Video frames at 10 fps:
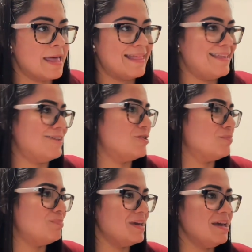They could
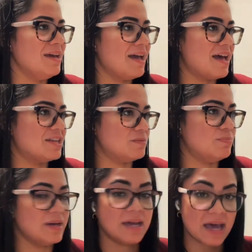be as
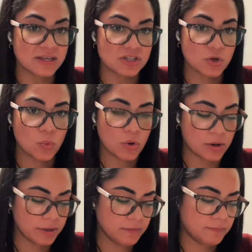big as you want